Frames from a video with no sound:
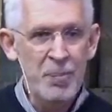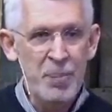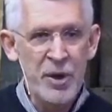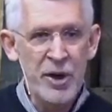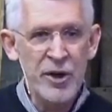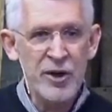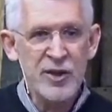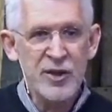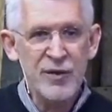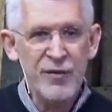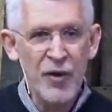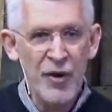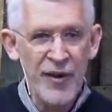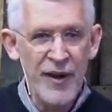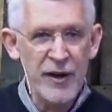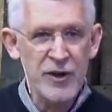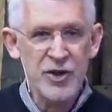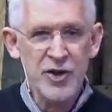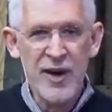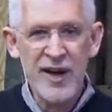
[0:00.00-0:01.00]
pierced for
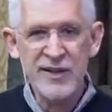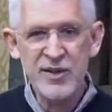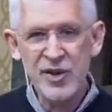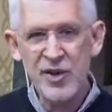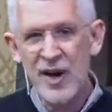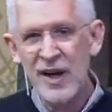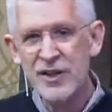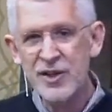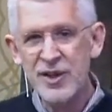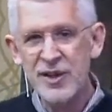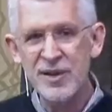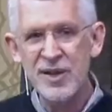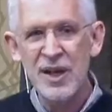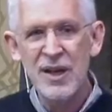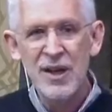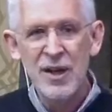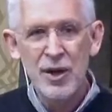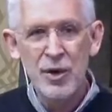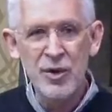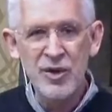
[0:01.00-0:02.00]
their transgressions,
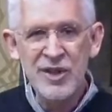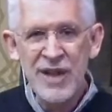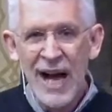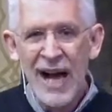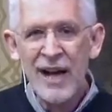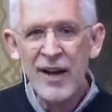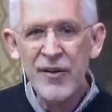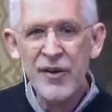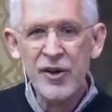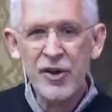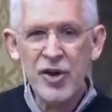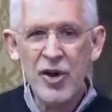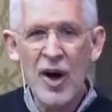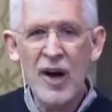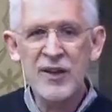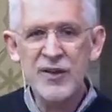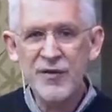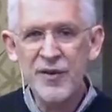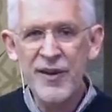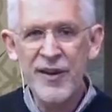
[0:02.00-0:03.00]
who died on the
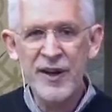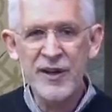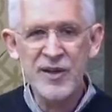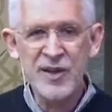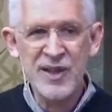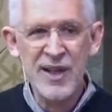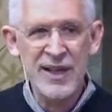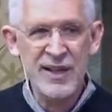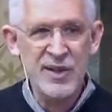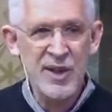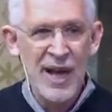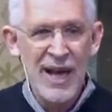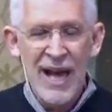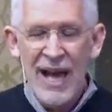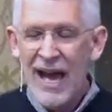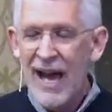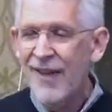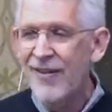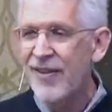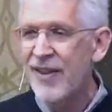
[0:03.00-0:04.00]
cross for their sins.
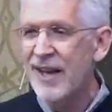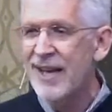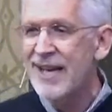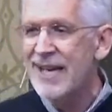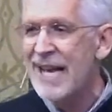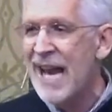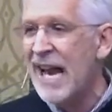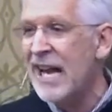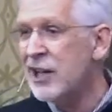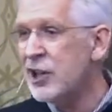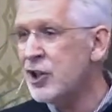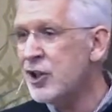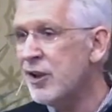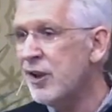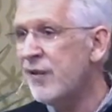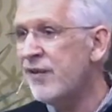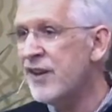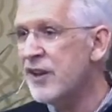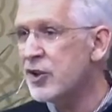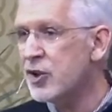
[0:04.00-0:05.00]
And the nation
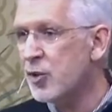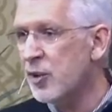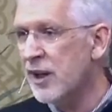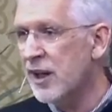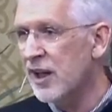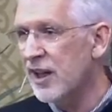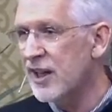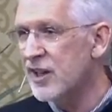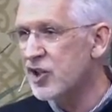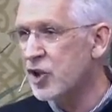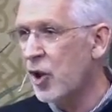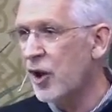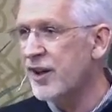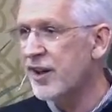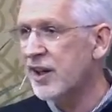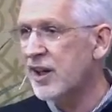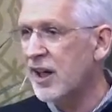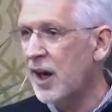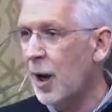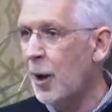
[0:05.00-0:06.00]
of Israel is going
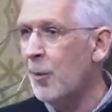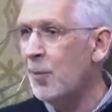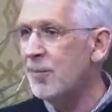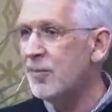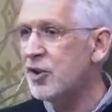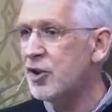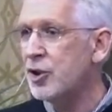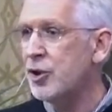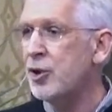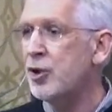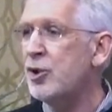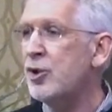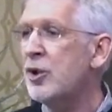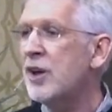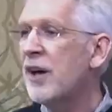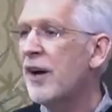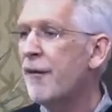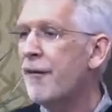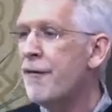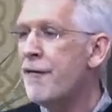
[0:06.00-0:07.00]
to come to
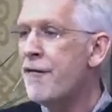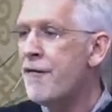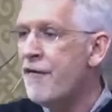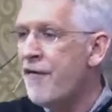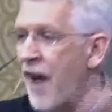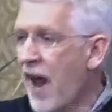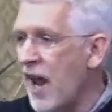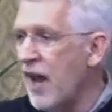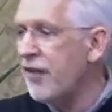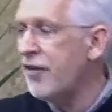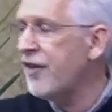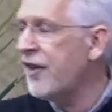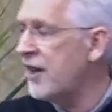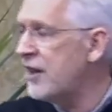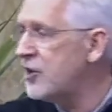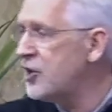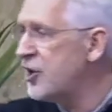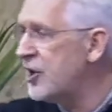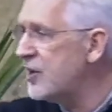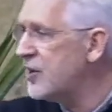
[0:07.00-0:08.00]
faith
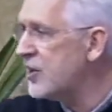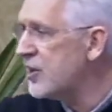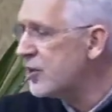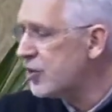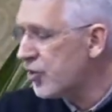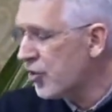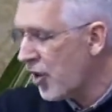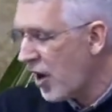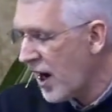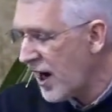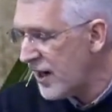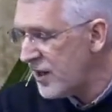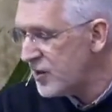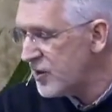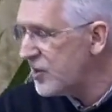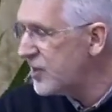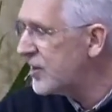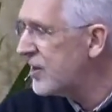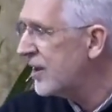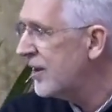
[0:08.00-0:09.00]
in Jesus
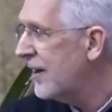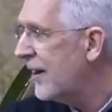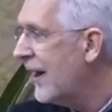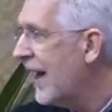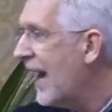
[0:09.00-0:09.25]
Christ